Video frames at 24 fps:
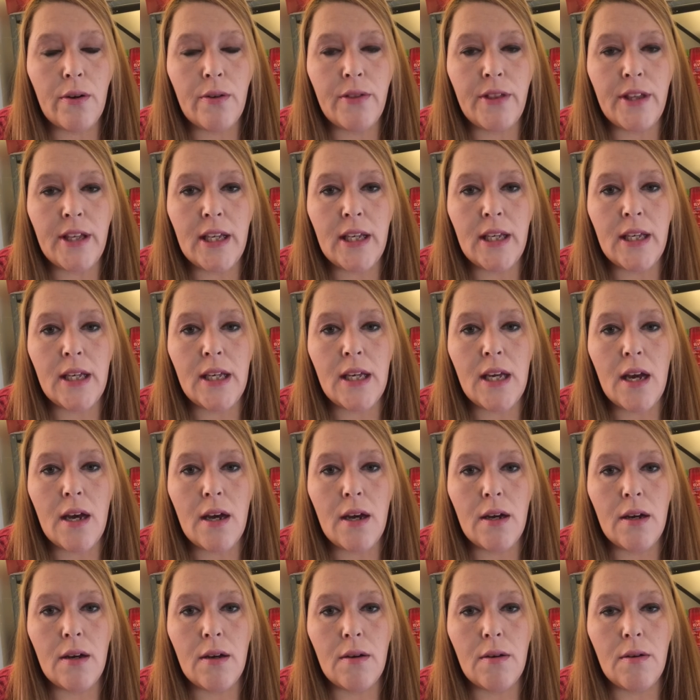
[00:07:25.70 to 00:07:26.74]
the
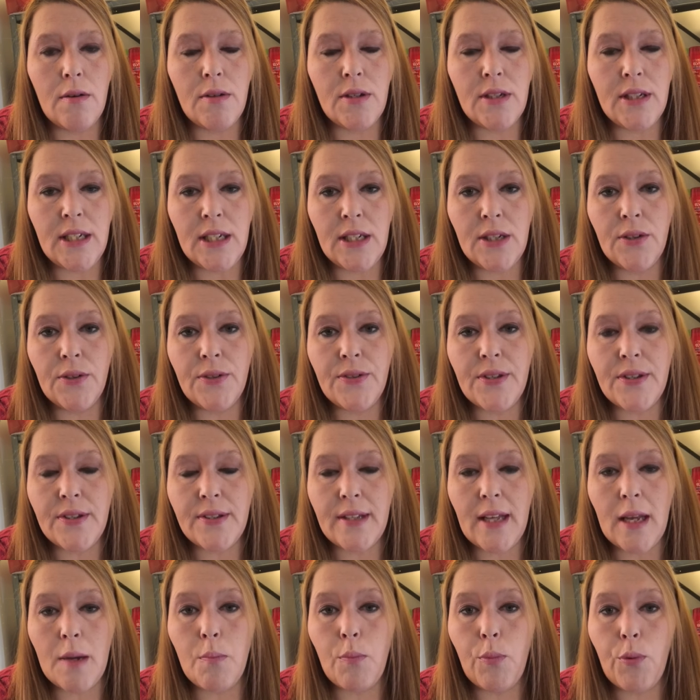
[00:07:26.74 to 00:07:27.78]
deals that
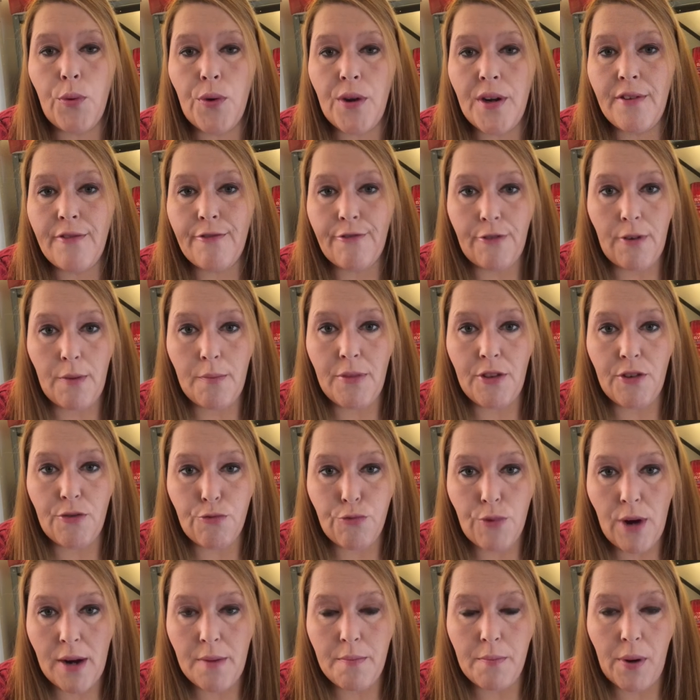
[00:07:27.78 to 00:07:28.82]
say print from the
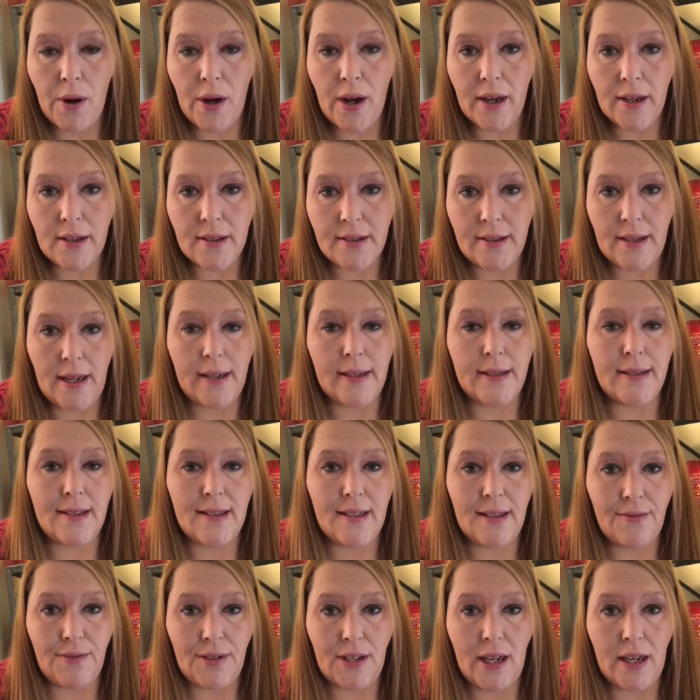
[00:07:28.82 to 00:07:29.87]
red box at
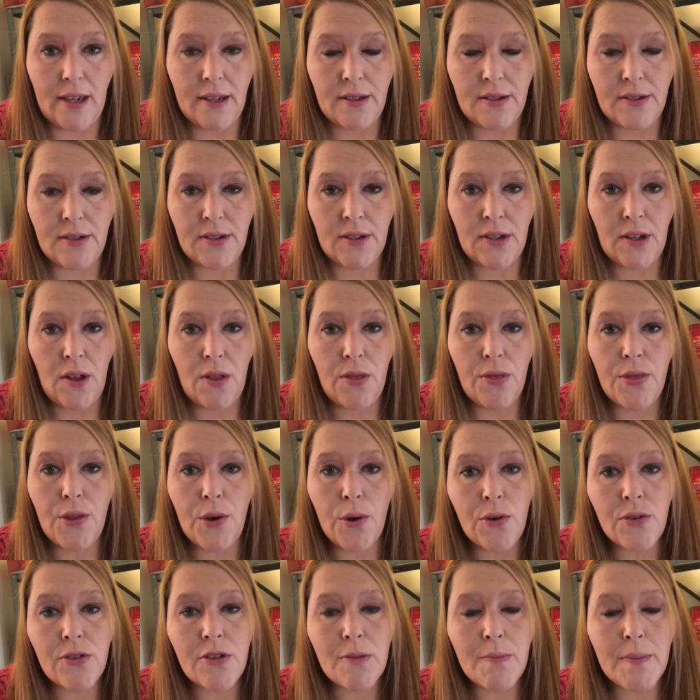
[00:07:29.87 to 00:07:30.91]
CVS.
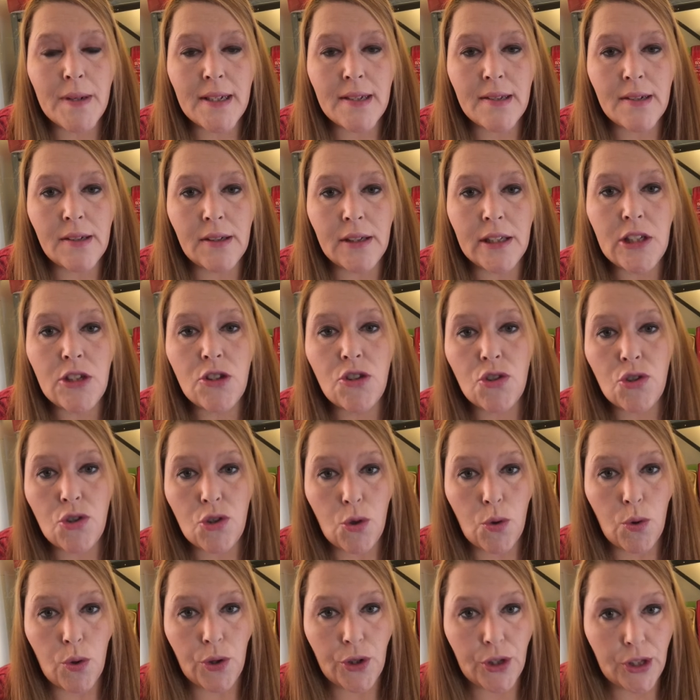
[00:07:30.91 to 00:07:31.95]
Those are basically
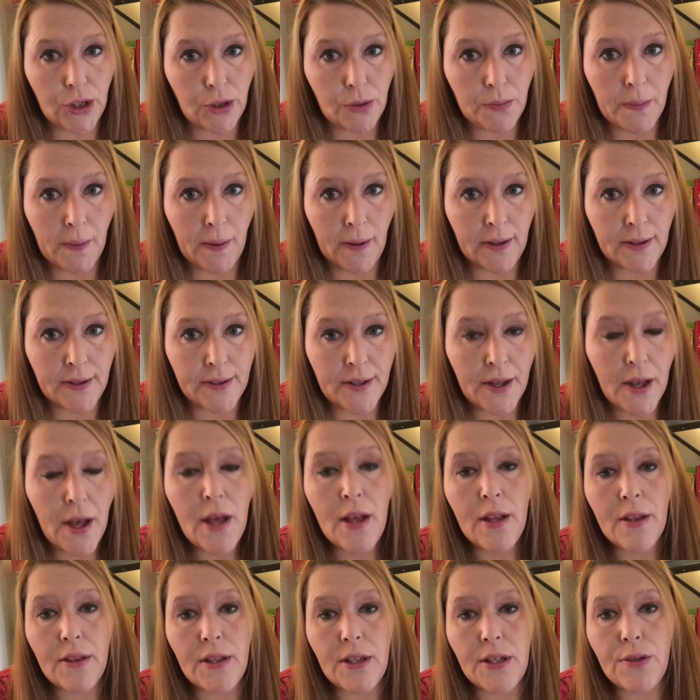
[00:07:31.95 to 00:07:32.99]
store coupons
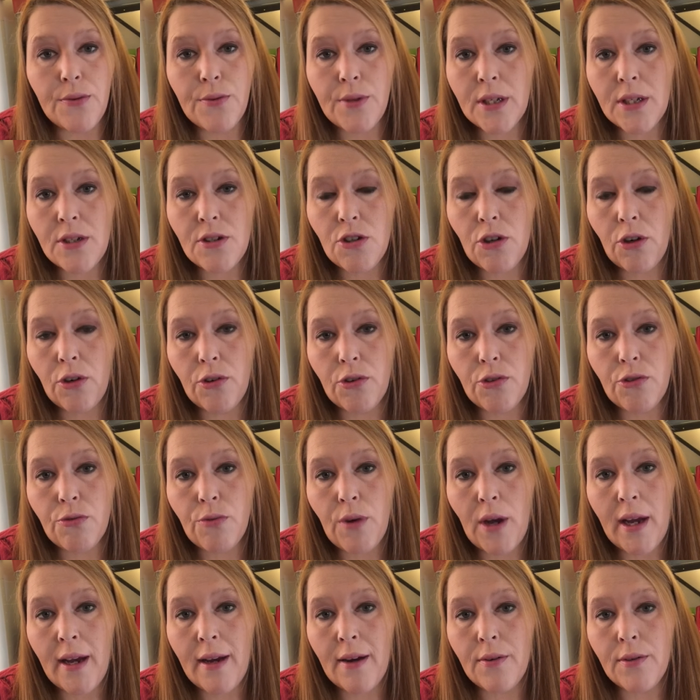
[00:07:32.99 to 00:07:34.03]
that you can turn
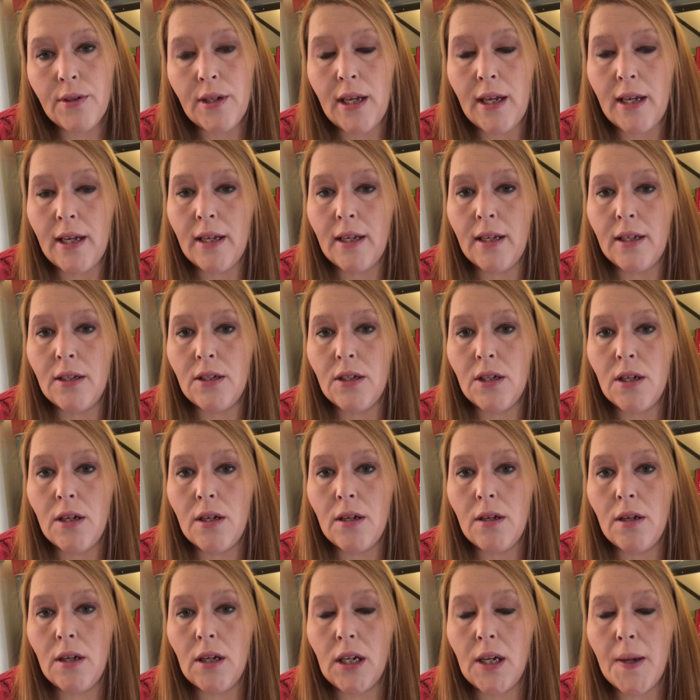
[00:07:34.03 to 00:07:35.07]
around and
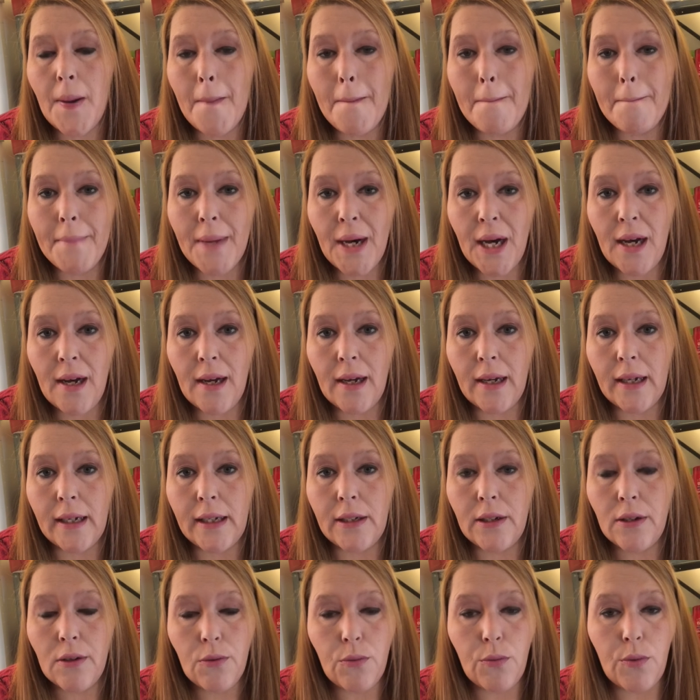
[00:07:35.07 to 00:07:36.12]

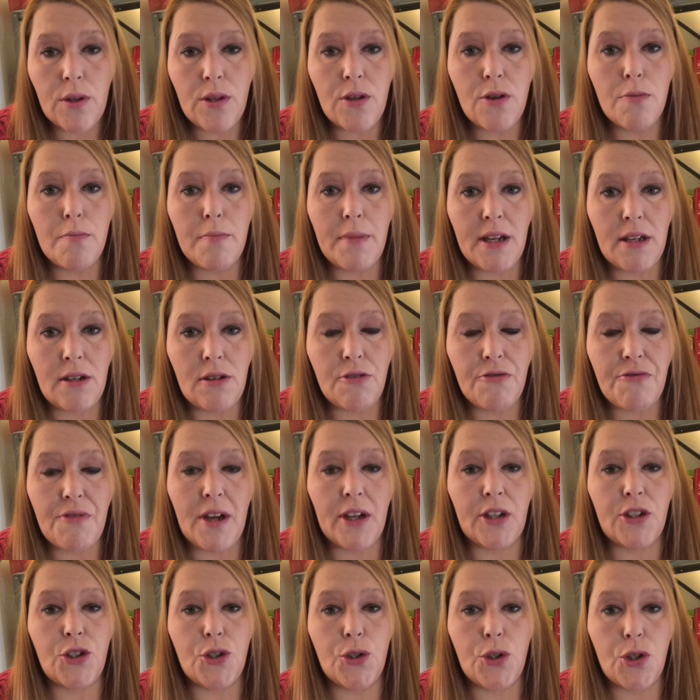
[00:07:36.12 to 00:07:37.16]
combine with your
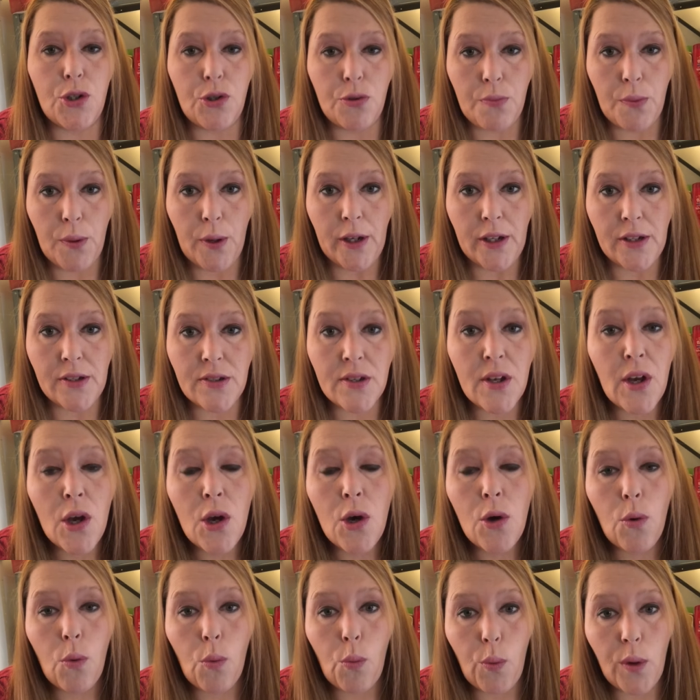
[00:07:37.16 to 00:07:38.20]
manufacturer coupons,
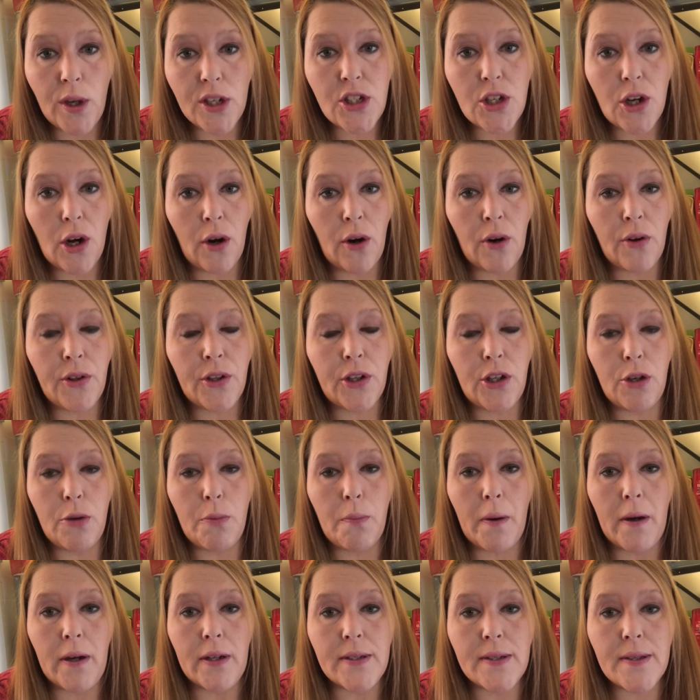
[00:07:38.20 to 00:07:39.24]
which are the
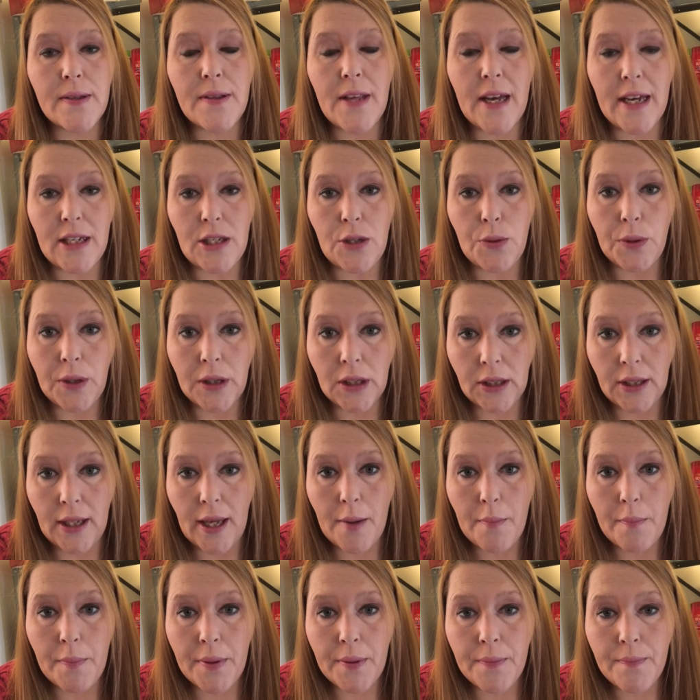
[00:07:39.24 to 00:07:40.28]
coupons that you
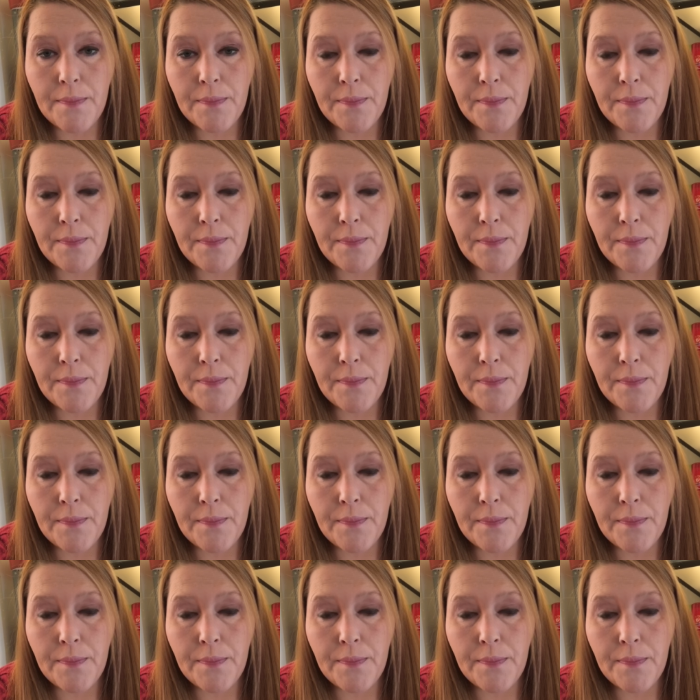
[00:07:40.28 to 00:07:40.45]
clip.